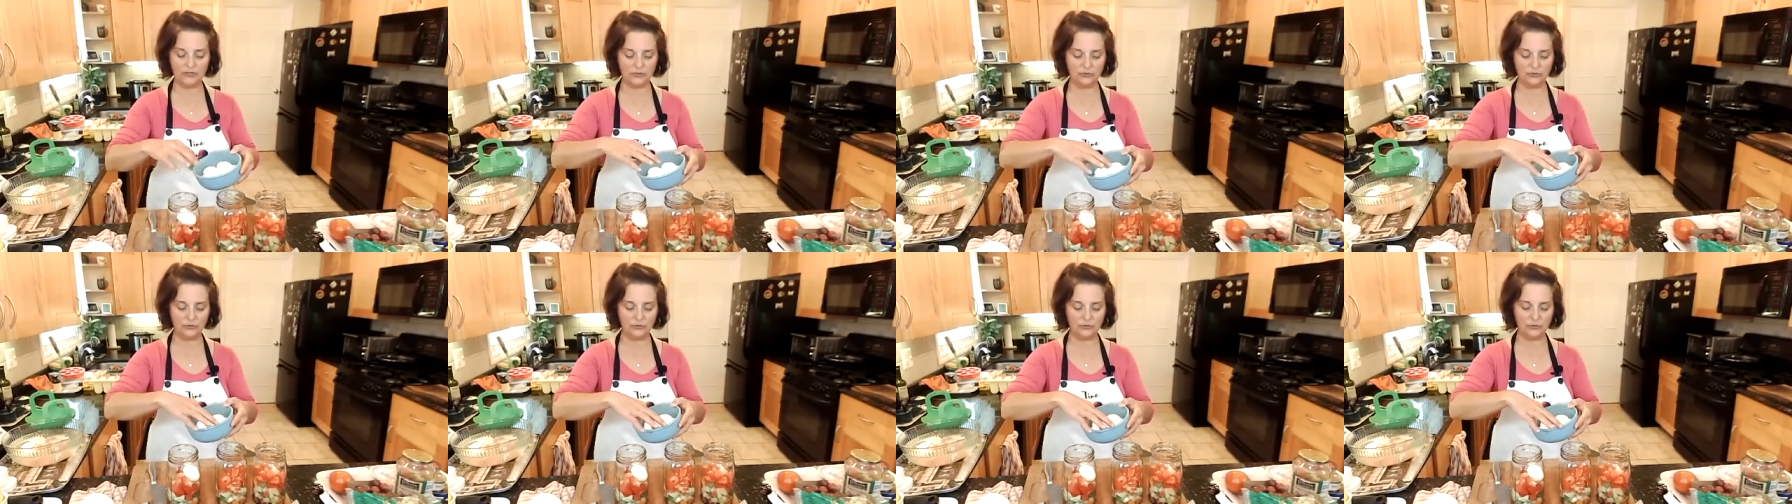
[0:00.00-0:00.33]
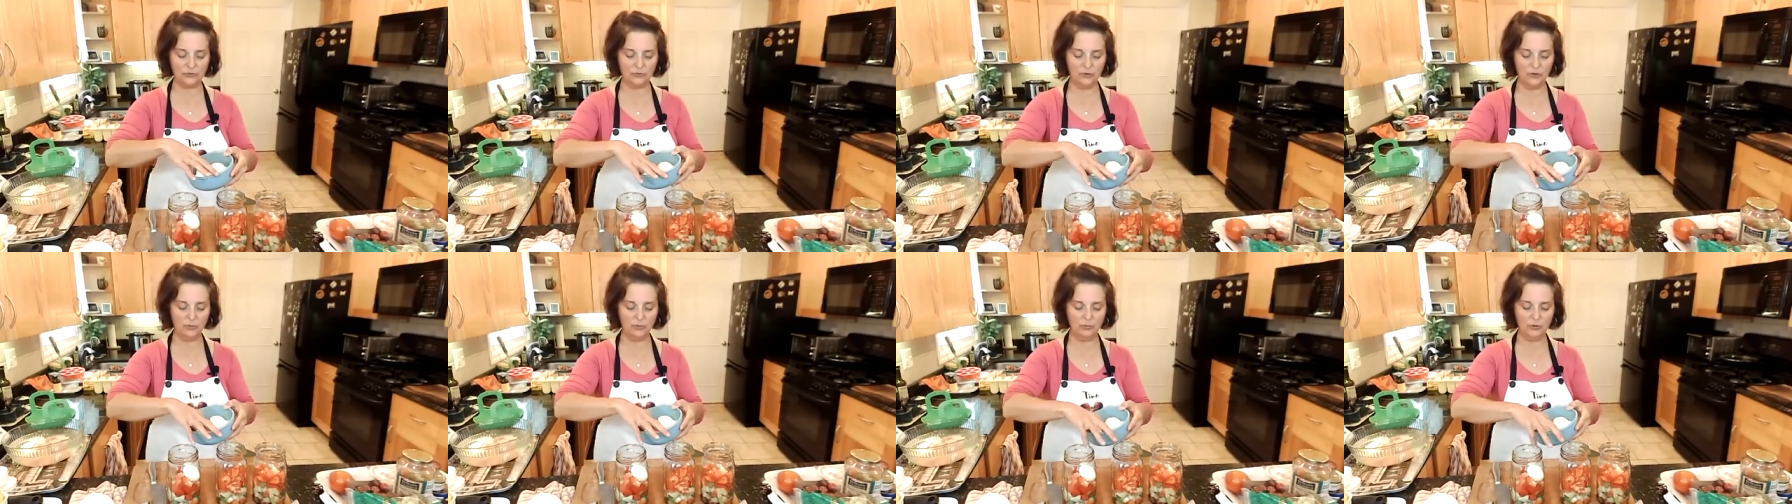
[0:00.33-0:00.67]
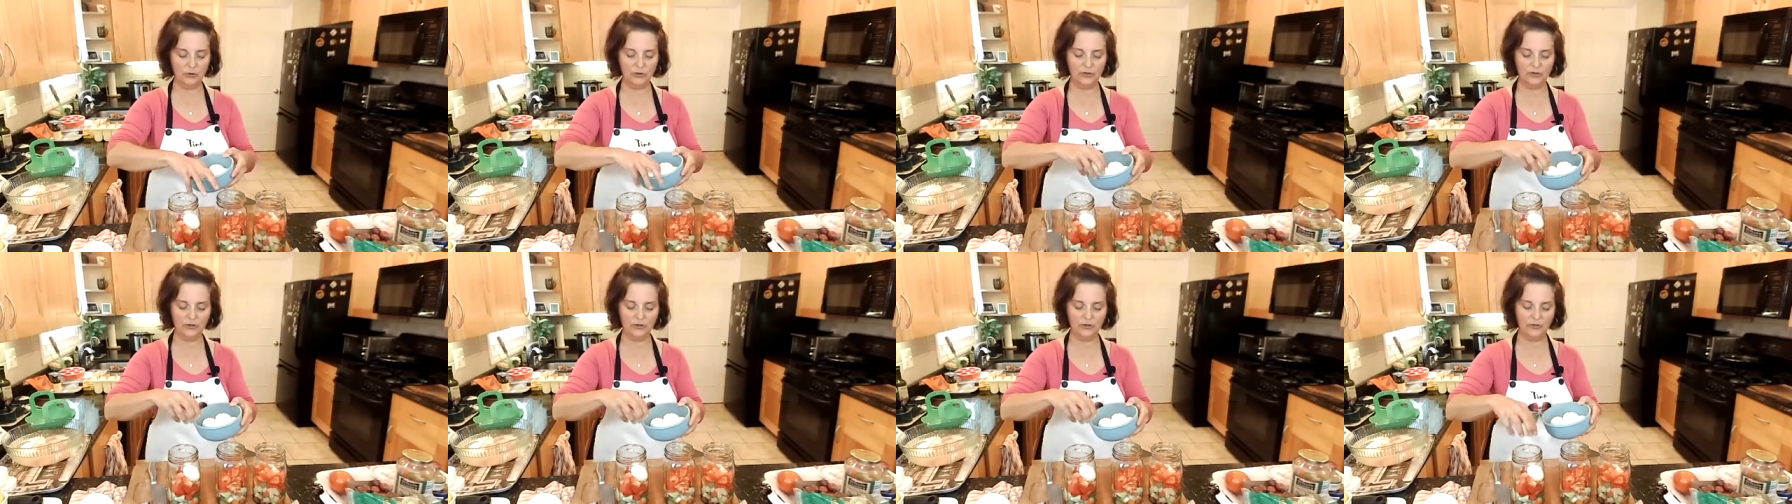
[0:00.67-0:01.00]
to
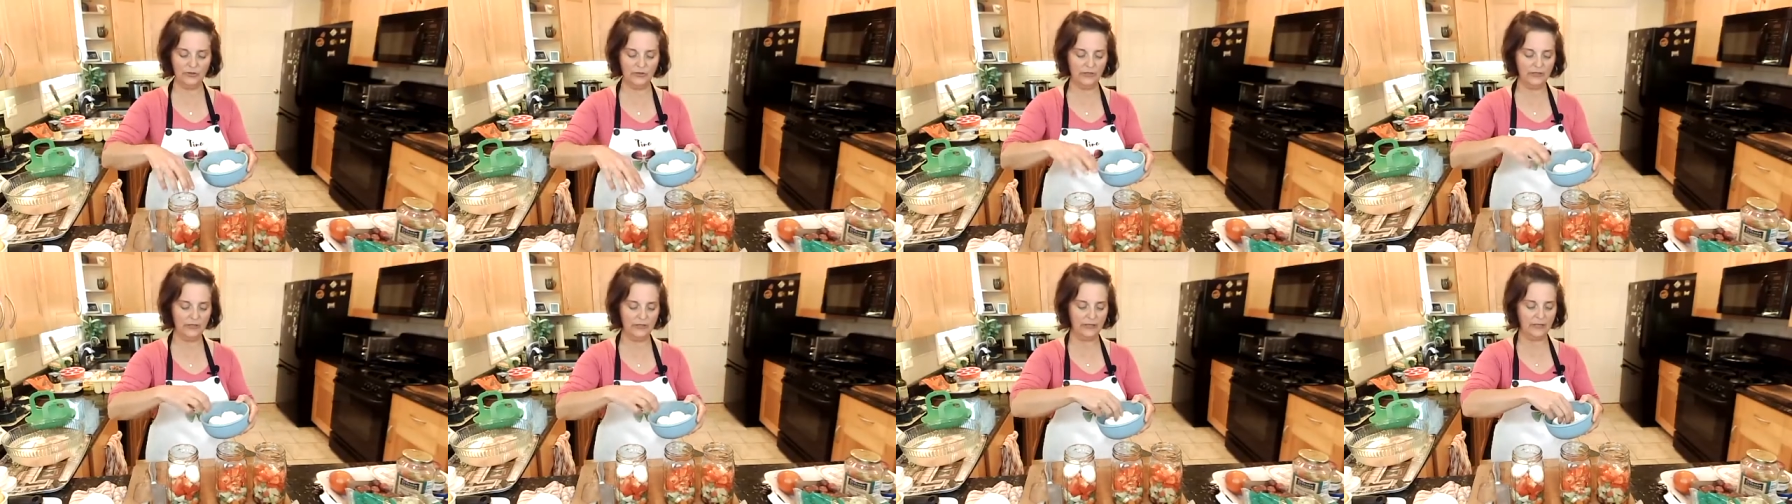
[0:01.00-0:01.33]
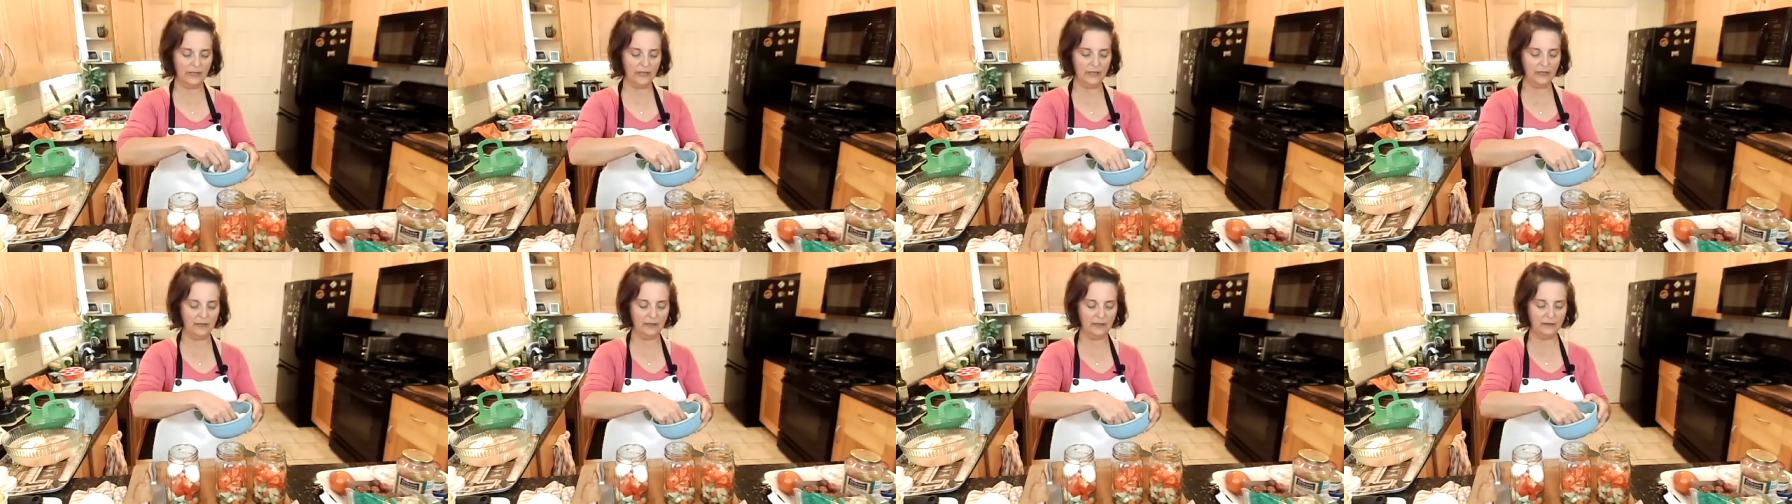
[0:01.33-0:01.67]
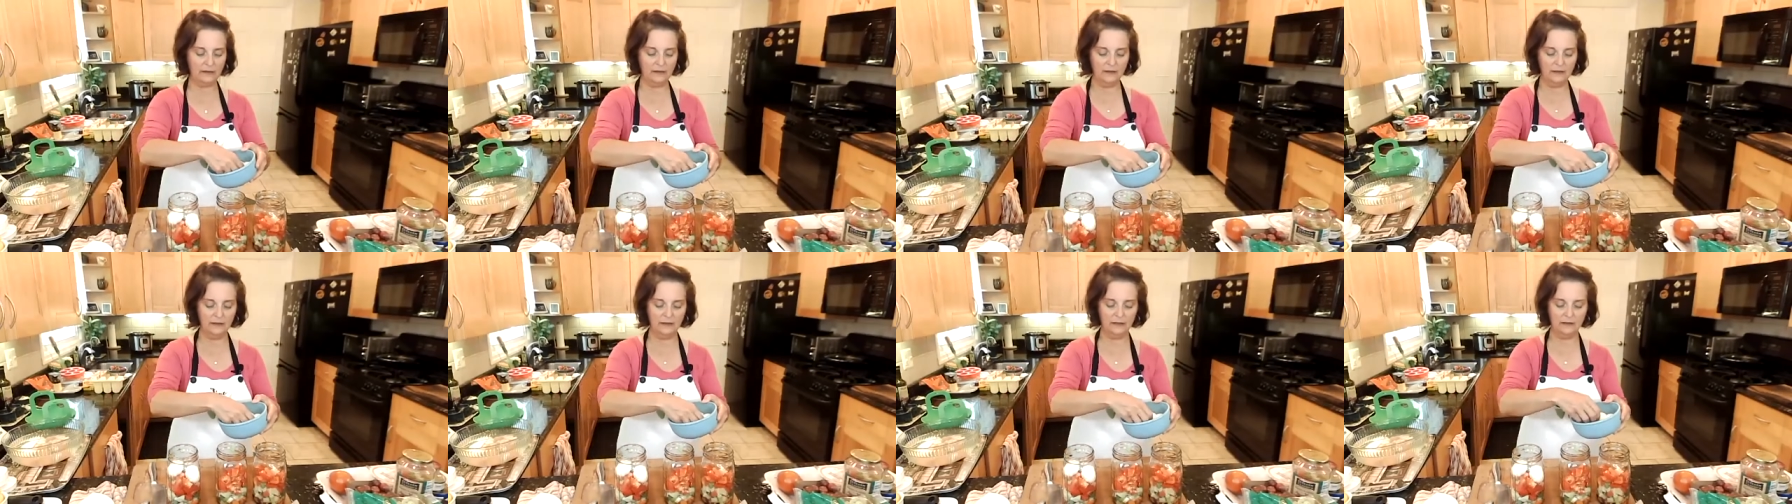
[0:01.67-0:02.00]
put
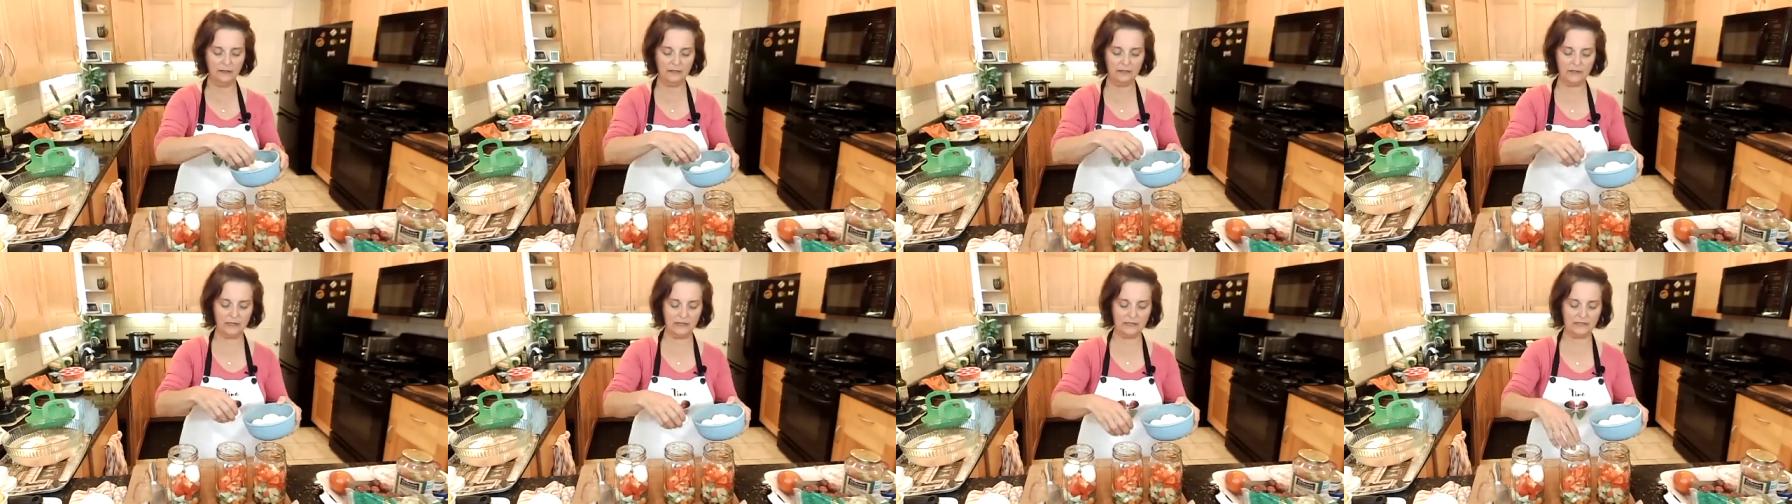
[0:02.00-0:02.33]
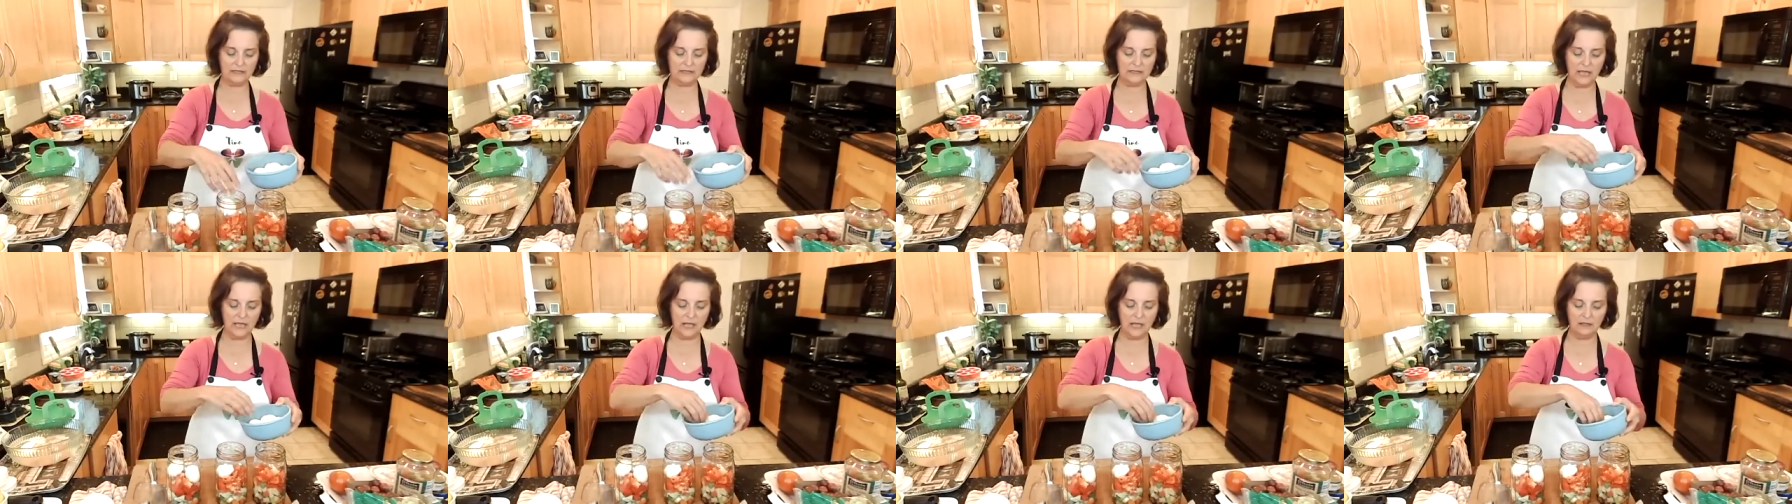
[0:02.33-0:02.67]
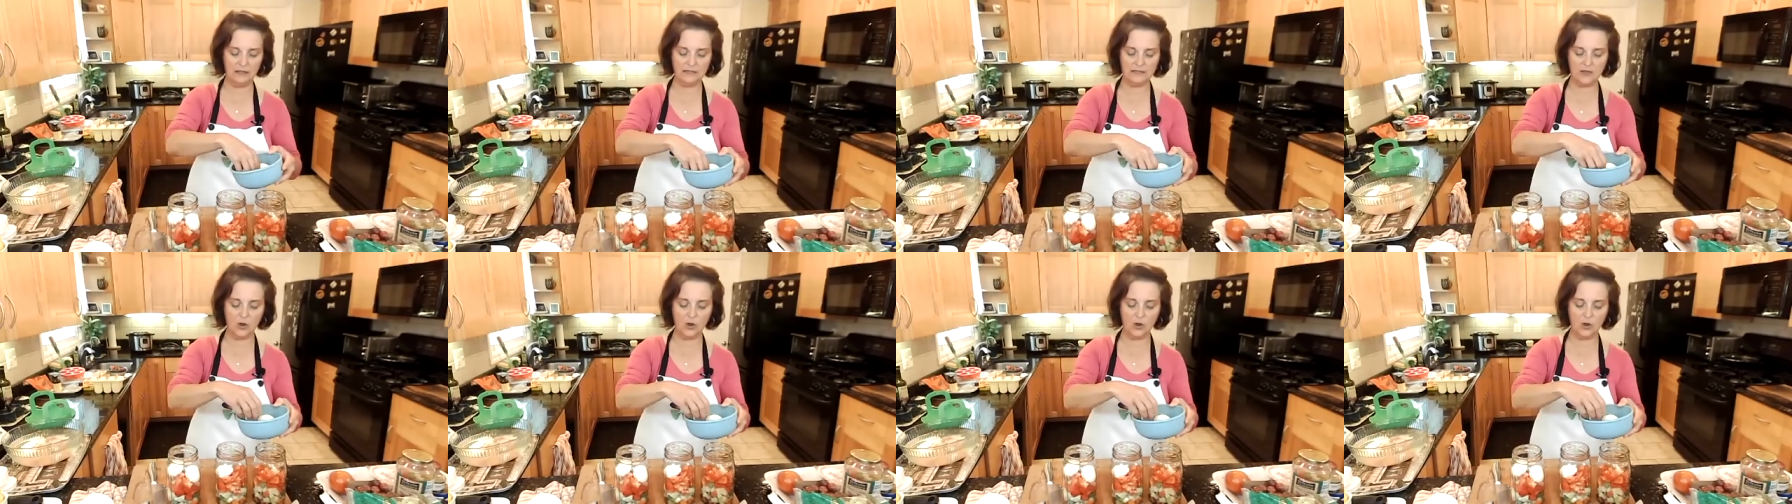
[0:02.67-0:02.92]
in these salads.